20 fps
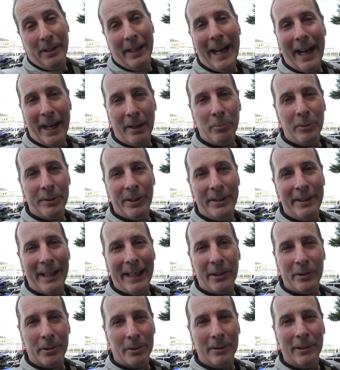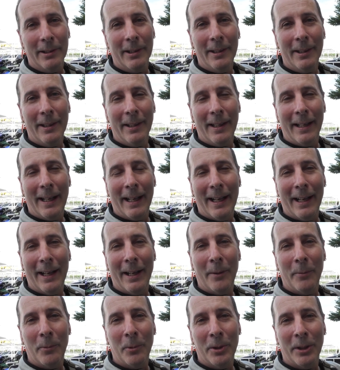had with the dental
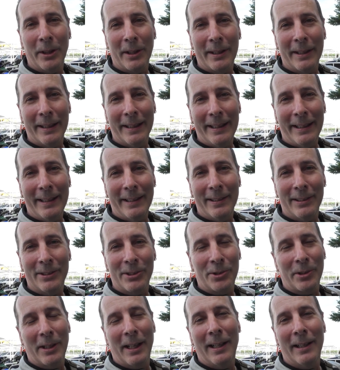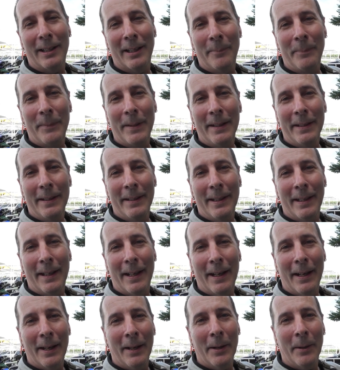work in Australia.
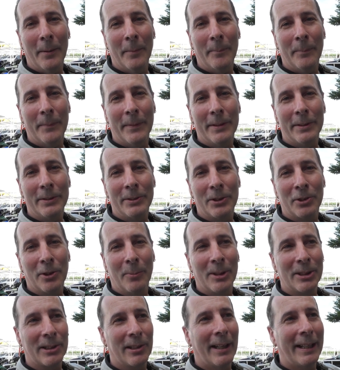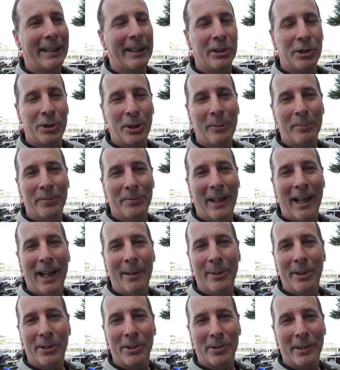It's almost like a sheep
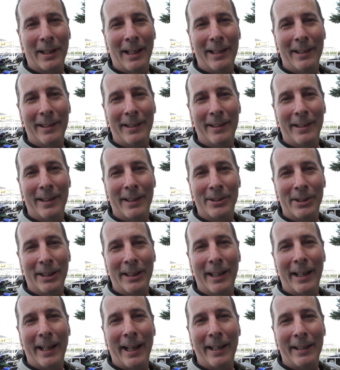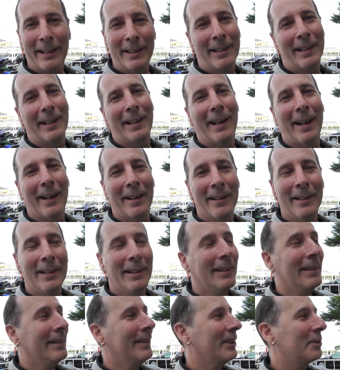farm in Australia, and it's in and out, in and out.
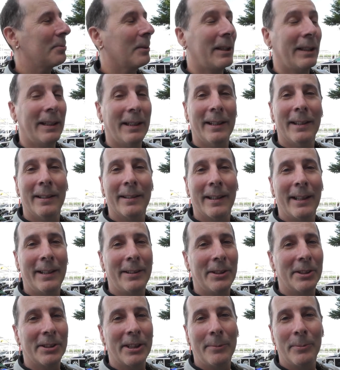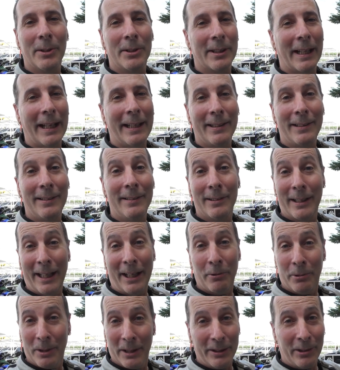This one here, they just seem to take
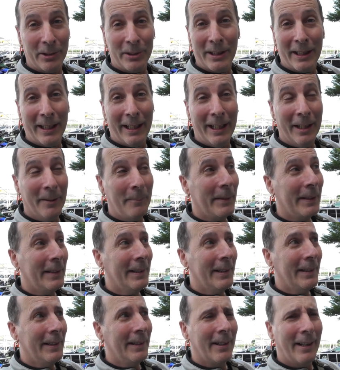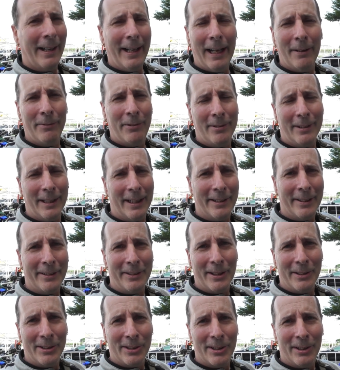really good care. And I have,
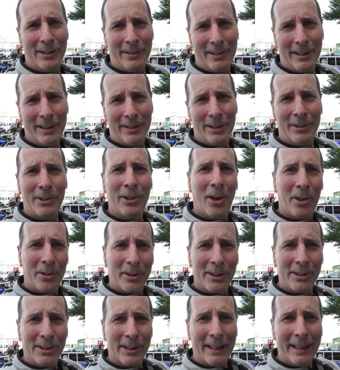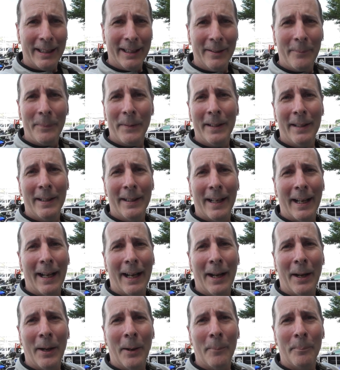there's the doctors there,
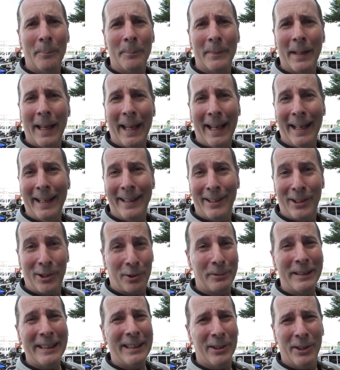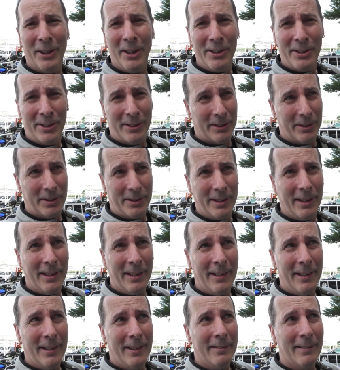and 3 nurses.
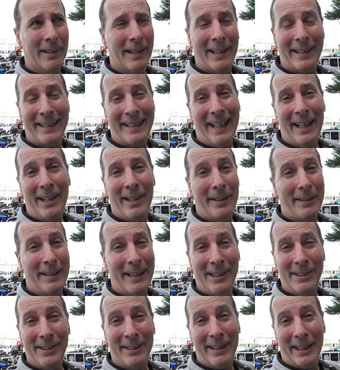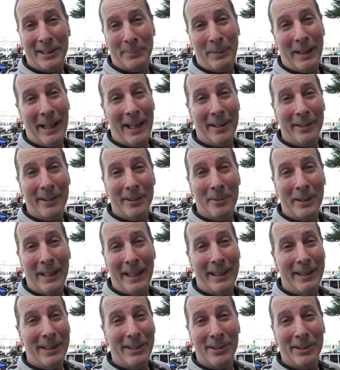And again, I guess, and that's part of the
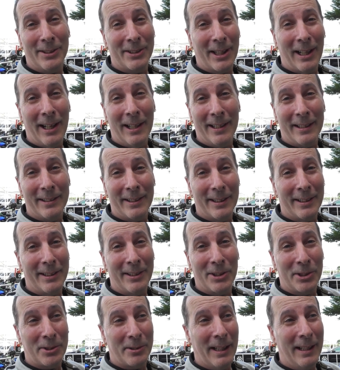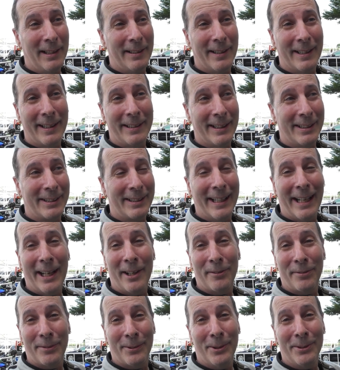way it is in Thailand. In Australia, they just
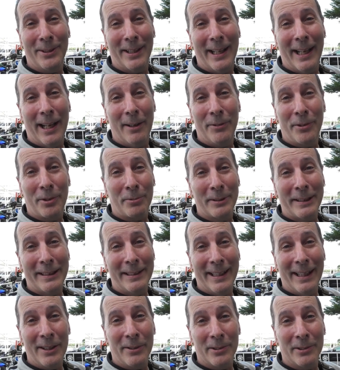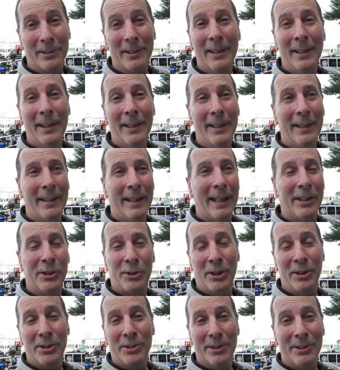can't afford to have 3 dental
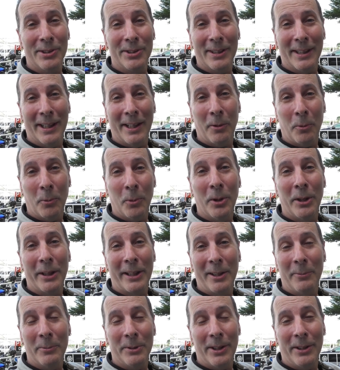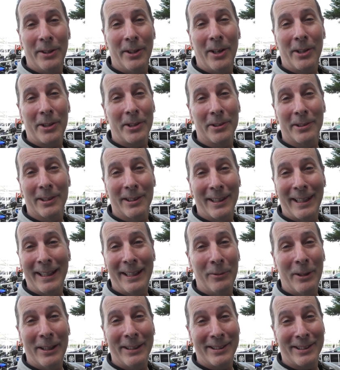assistants, working with the doctor at
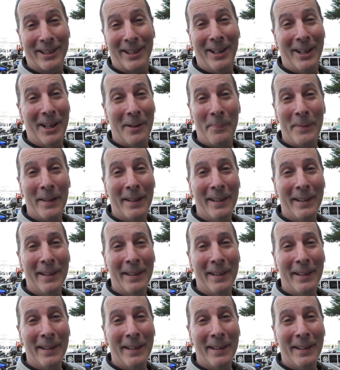any one time,